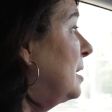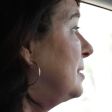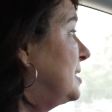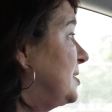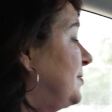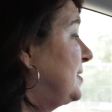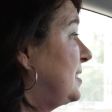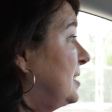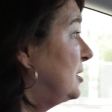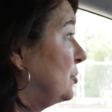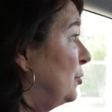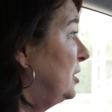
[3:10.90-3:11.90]
This visit
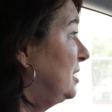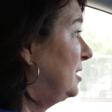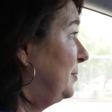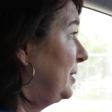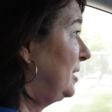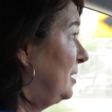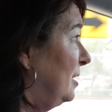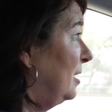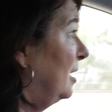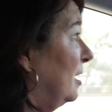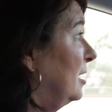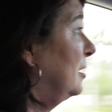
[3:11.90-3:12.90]
is going to be
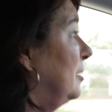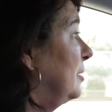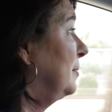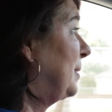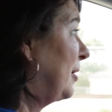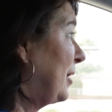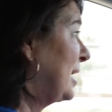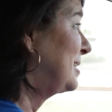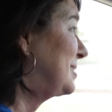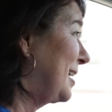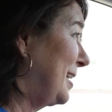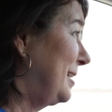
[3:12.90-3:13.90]
about
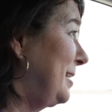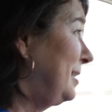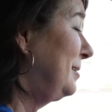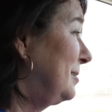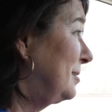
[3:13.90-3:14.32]
anxiety.